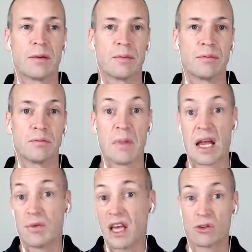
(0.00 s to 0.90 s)

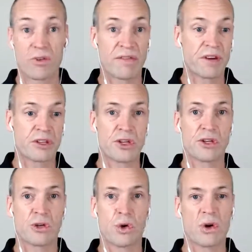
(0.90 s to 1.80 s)
maybe as
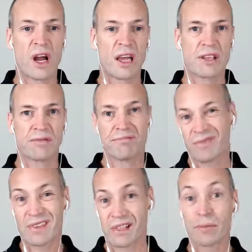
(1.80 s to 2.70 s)
references or as
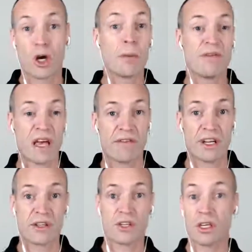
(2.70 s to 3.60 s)
some type of
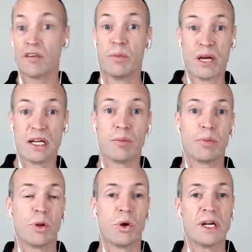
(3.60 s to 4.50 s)
evidence that you've been
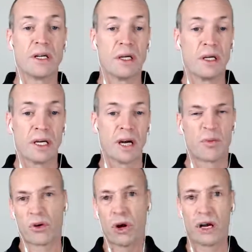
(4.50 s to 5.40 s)
employed
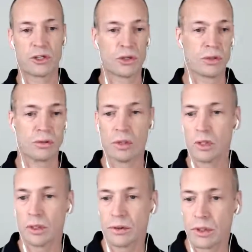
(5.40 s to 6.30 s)
prior to
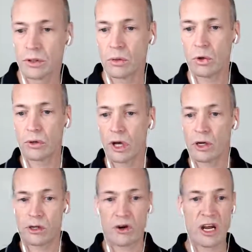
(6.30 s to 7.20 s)
the world
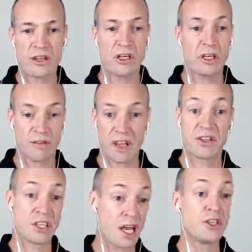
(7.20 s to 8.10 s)
going crazy. And if
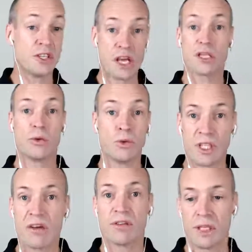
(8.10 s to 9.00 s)
that's the case, yes, you would
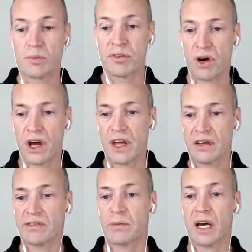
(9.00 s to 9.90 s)
definitely provide that
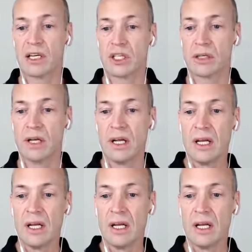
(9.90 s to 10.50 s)
information.